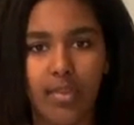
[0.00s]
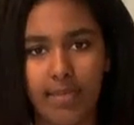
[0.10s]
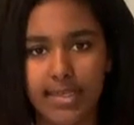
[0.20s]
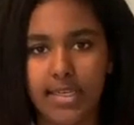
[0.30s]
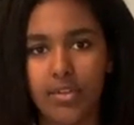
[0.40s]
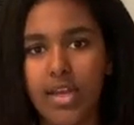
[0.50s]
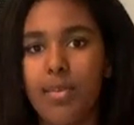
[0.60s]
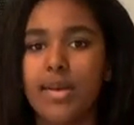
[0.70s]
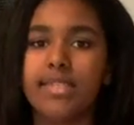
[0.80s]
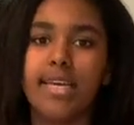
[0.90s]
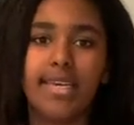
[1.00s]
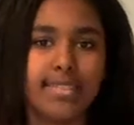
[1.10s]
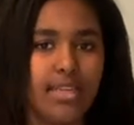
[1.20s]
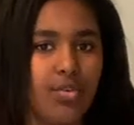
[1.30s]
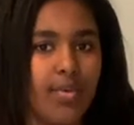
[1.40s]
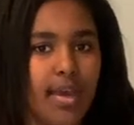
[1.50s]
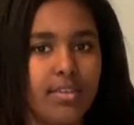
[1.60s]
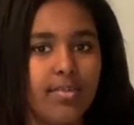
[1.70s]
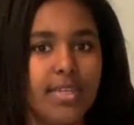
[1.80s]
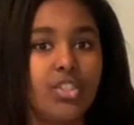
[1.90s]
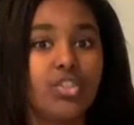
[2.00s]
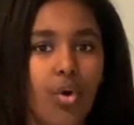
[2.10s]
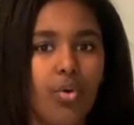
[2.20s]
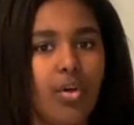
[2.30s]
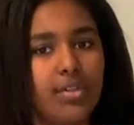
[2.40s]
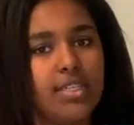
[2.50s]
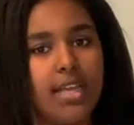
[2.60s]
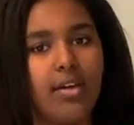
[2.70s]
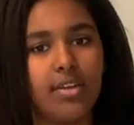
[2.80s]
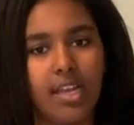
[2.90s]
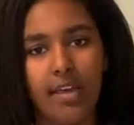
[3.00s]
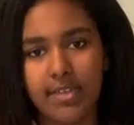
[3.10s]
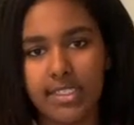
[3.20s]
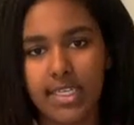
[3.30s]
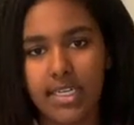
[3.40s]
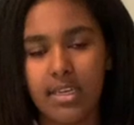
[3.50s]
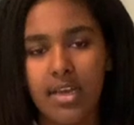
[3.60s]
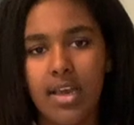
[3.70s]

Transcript: living South Campus is that you get to be so close to downtown Evanston.